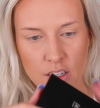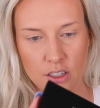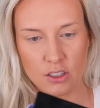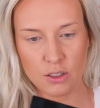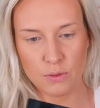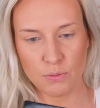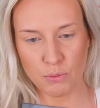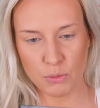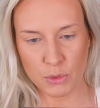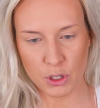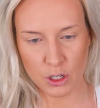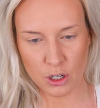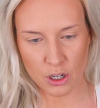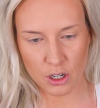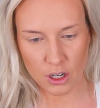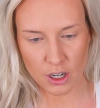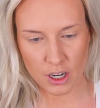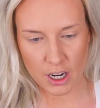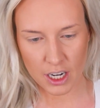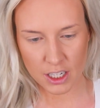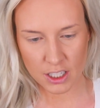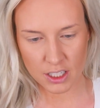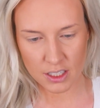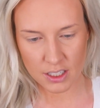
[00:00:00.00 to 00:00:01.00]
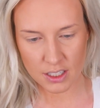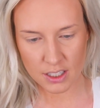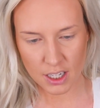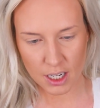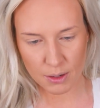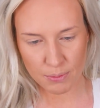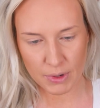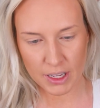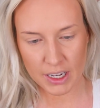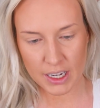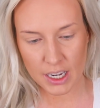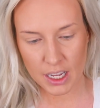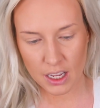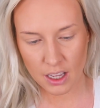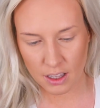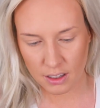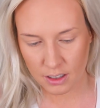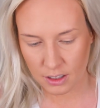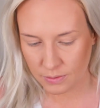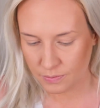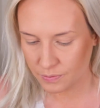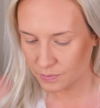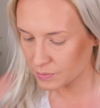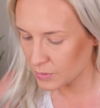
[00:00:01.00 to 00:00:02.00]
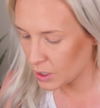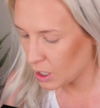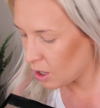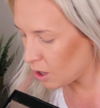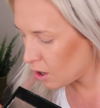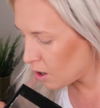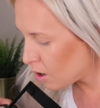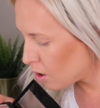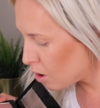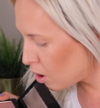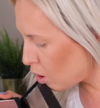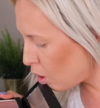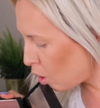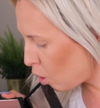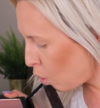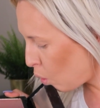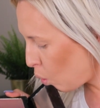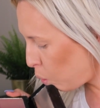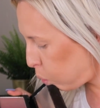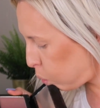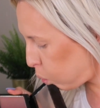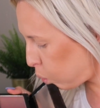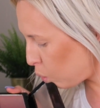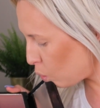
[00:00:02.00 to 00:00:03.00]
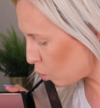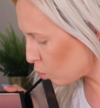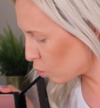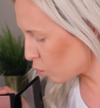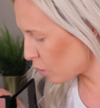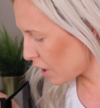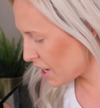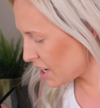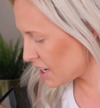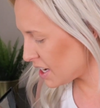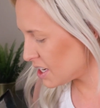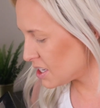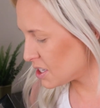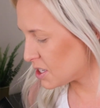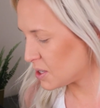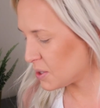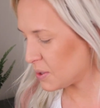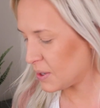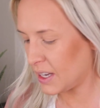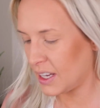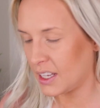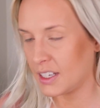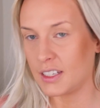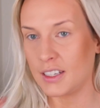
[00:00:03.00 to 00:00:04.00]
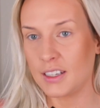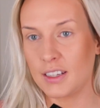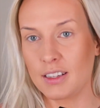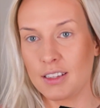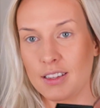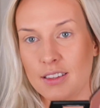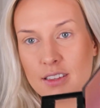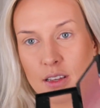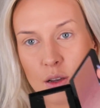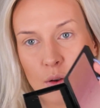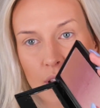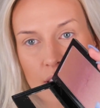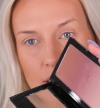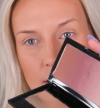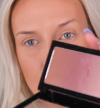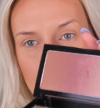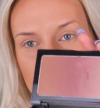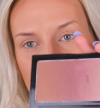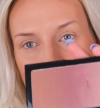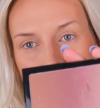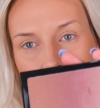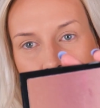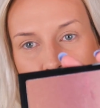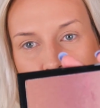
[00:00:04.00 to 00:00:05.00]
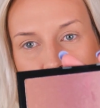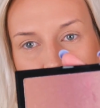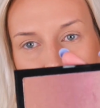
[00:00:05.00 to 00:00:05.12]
Demure. I just dug my nail right into it. So it's kind of